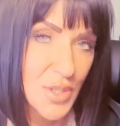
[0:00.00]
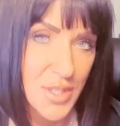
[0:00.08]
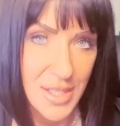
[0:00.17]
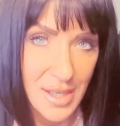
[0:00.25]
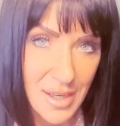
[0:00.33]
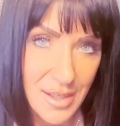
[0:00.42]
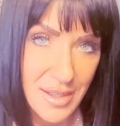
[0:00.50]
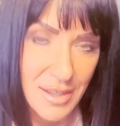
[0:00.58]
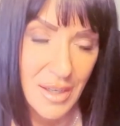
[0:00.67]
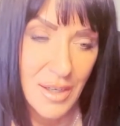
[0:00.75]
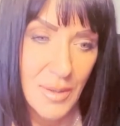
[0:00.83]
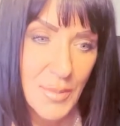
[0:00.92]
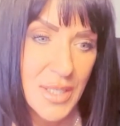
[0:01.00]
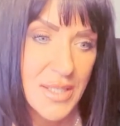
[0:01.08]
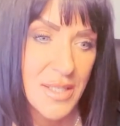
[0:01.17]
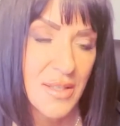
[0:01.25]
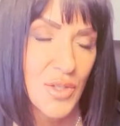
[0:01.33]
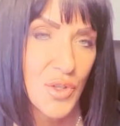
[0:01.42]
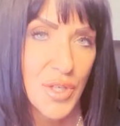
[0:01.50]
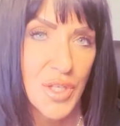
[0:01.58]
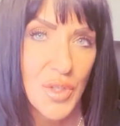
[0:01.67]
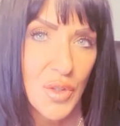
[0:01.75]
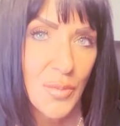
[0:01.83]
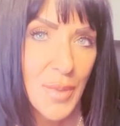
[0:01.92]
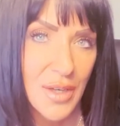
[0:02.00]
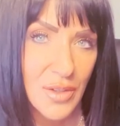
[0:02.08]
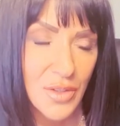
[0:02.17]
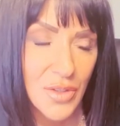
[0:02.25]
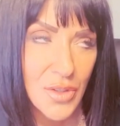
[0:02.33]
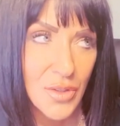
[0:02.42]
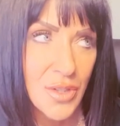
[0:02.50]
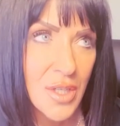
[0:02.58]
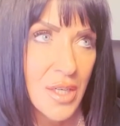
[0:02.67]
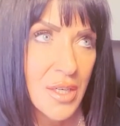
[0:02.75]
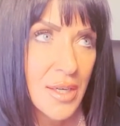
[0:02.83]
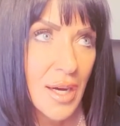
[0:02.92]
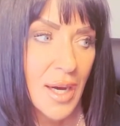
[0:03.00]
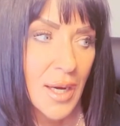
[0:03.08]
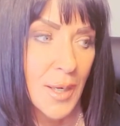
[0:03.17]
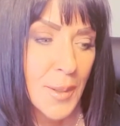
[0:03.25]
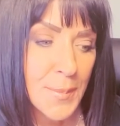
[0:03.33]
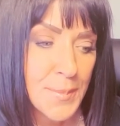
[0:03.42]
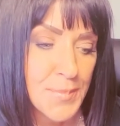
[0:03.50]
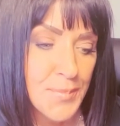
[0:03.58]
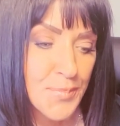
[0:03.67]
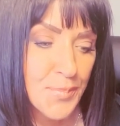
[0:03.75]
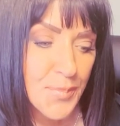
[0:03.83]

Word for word: side uh, because in the traditional medical um,